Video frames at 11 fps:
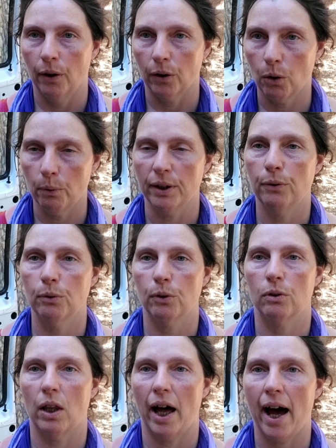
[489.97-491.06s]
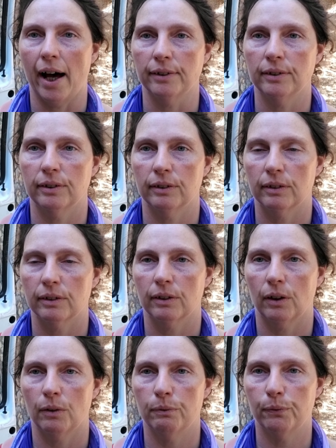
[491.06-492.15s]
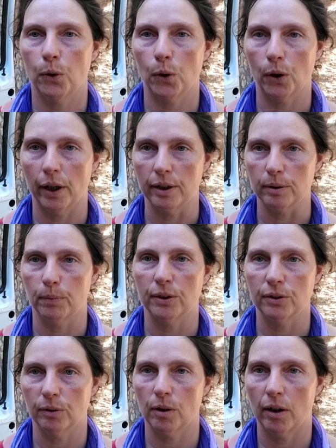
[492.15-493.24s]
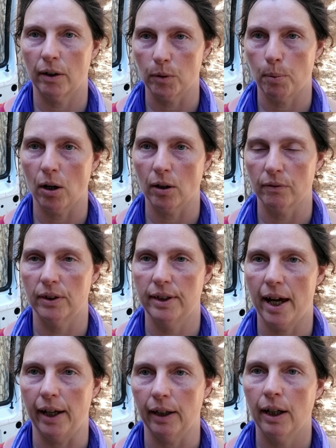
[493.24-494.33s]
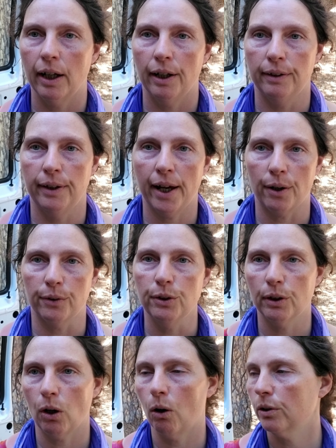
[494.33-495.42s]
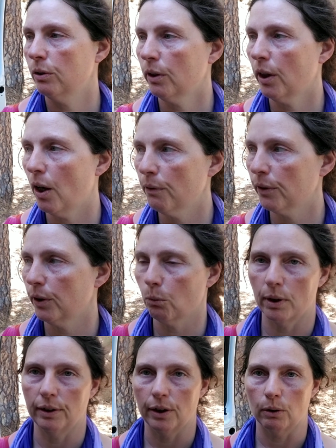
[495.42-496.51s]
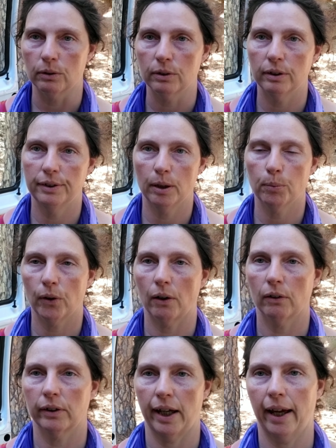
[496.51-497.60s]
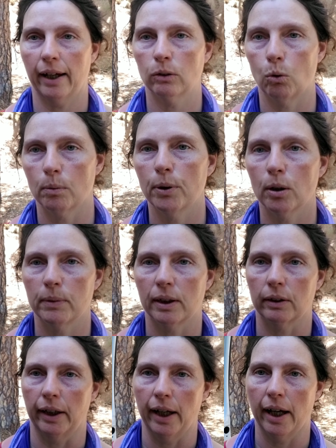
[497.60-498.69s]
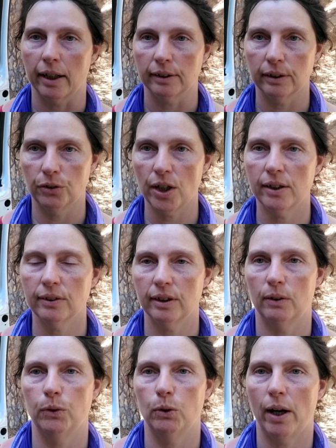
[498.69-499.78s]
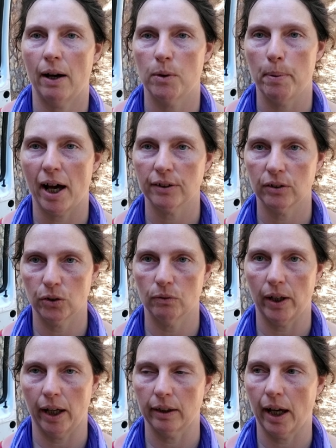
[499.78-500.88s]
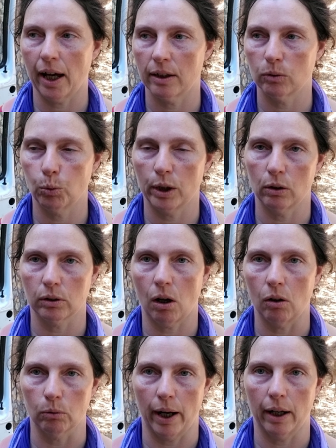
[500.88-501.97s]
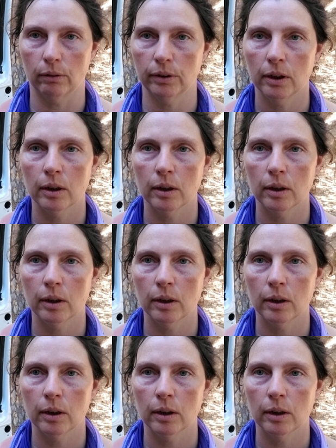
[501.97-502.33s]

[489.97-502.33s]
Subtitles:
going through glass for as much of the part of the day. Now, you can also cover your windows temporarily and or permanently. And I suggest that if you have a passenger van that has windows all around,